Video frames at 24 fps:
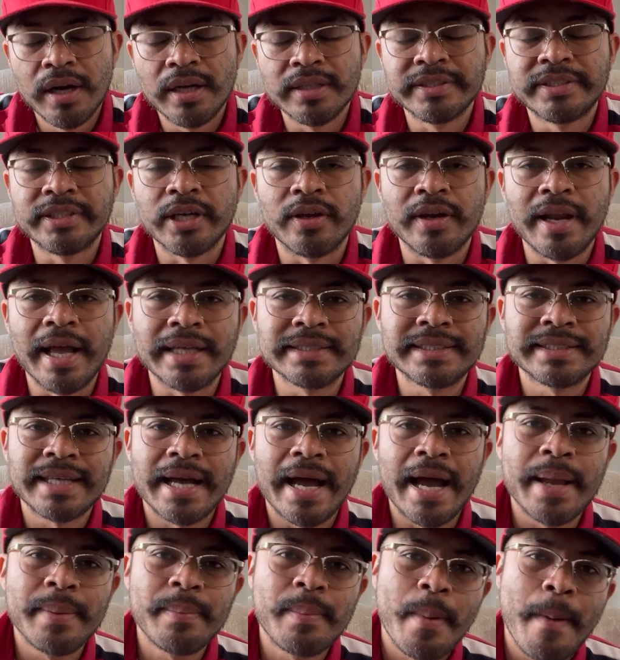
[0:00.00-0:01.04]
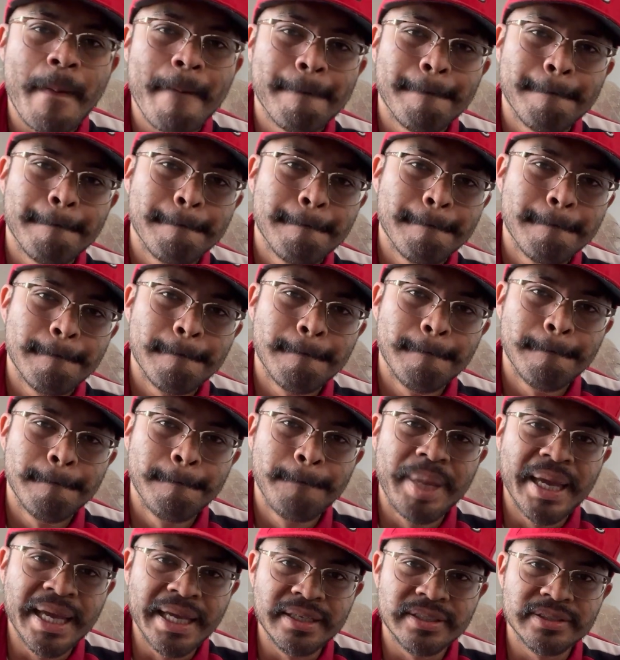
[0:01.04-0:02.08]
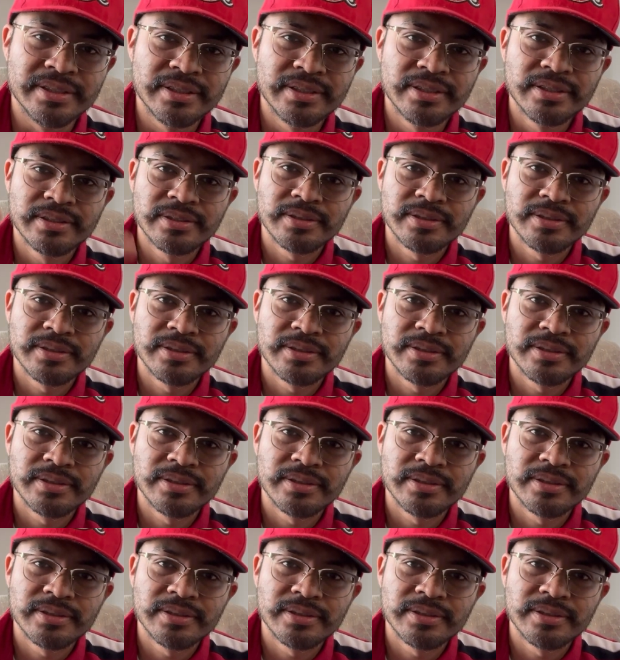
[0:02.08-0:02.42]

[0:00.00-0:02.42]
Until next time, peace.